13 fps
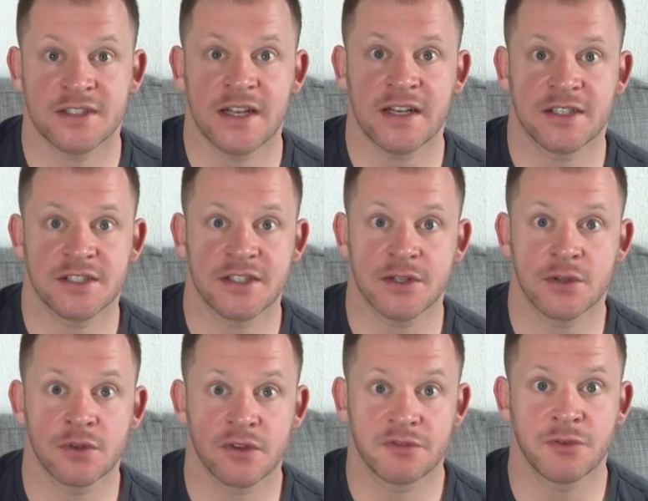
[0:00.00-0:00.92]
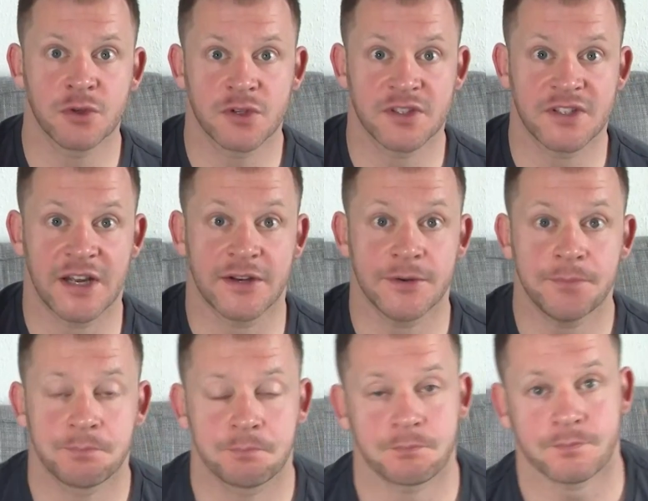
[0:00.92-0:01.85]
stainless steel food
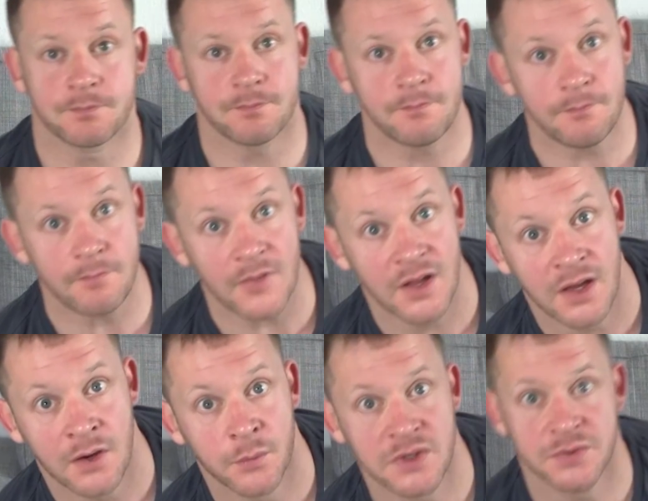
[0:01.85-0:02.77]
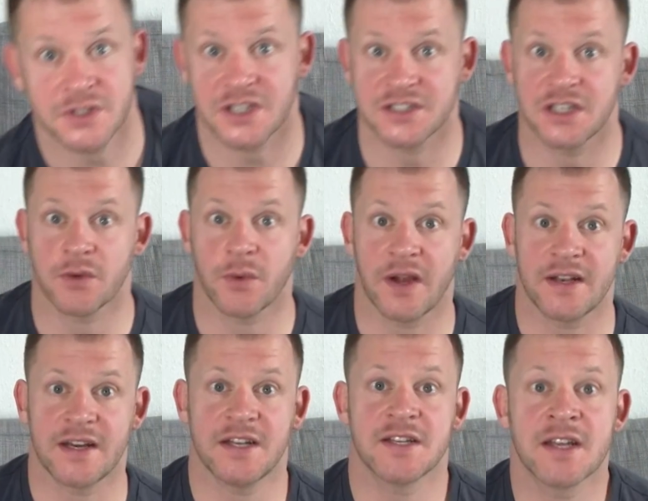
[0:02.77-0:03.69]
container, which was actually quite
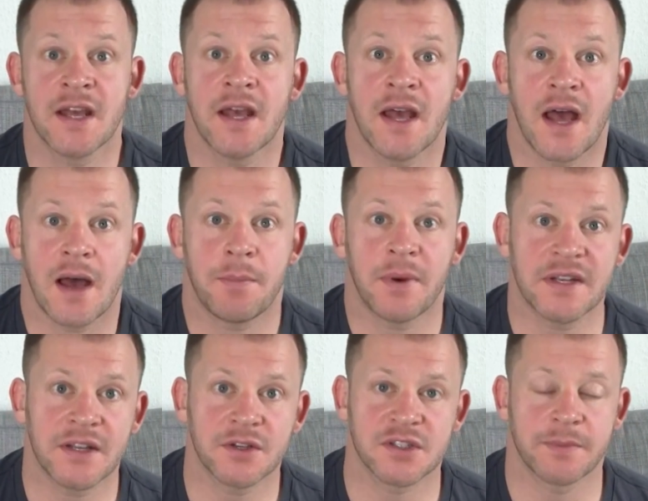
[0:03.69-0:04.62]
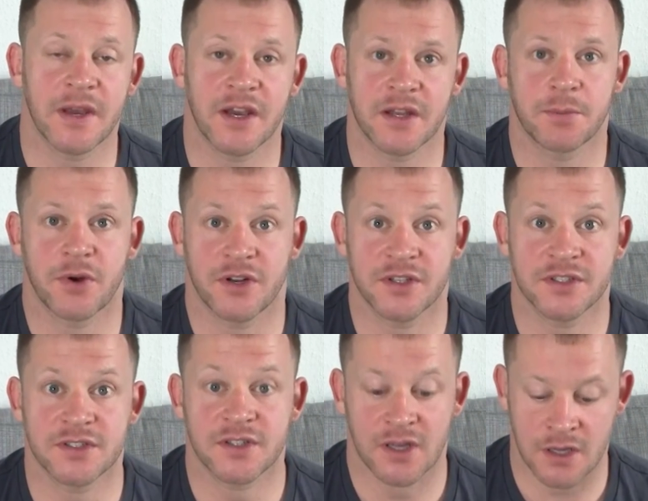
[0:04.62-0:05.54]
nice, but they also make other
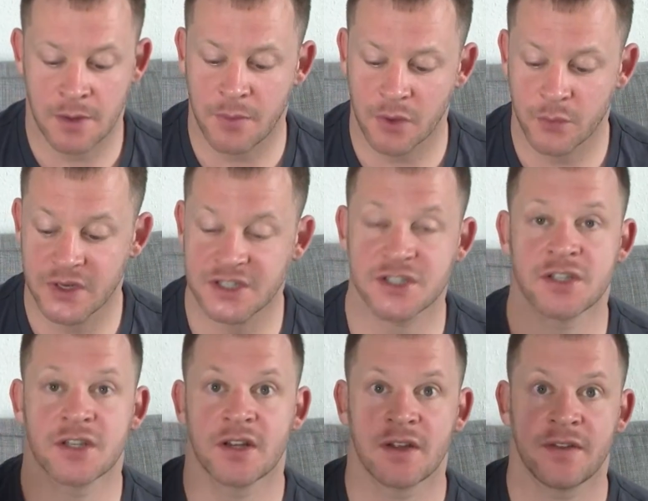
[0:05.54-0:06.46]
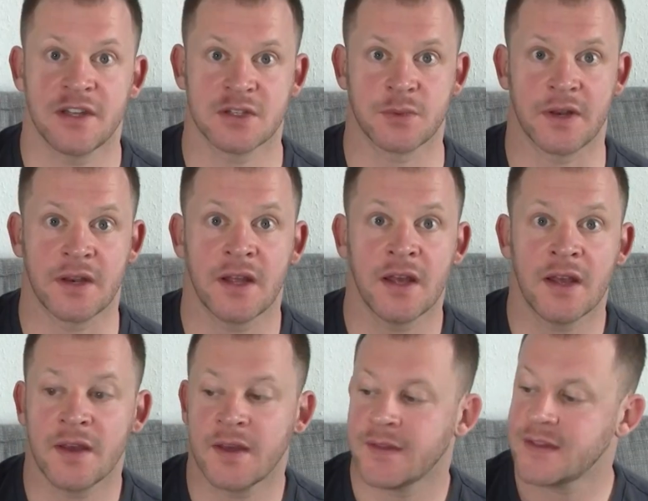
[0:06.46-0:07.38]
products, among which this one.
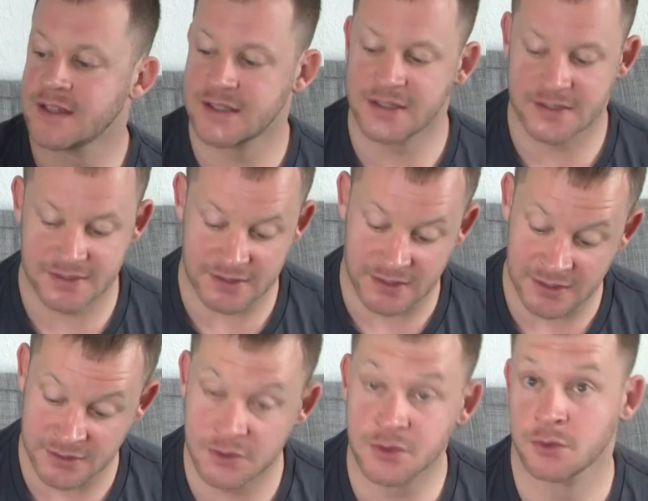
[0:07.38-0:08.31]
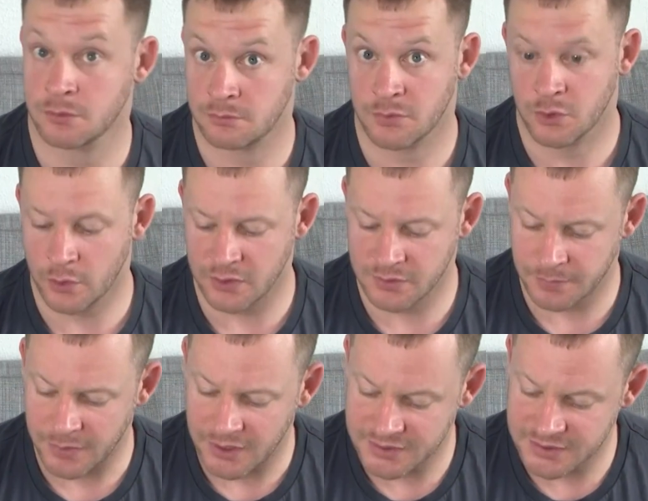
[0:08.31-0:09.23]
This is, to quote
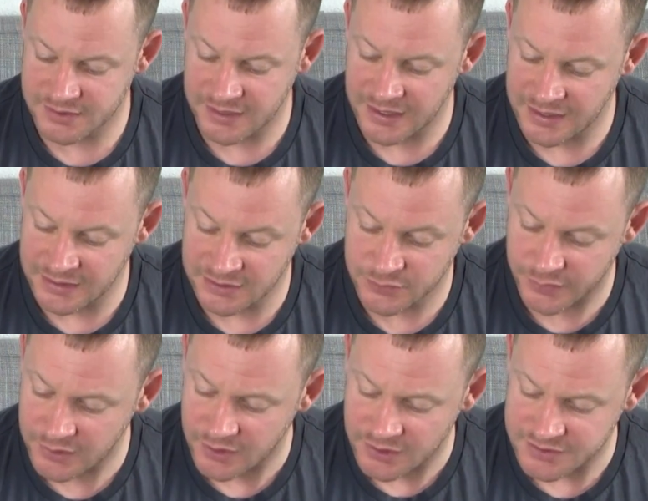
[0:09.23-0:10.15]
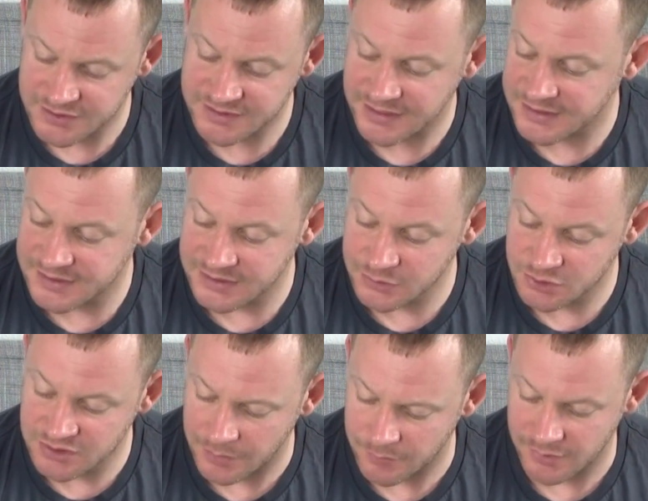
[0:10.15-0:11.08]
the box, a 20 oz stainless
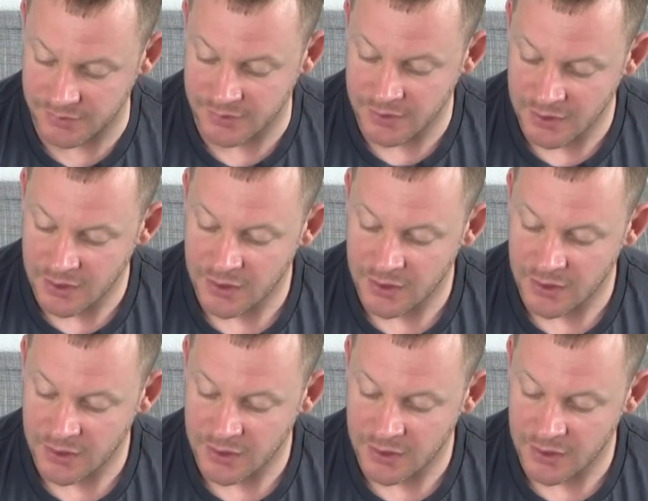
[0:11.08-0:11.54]
steel tumbler,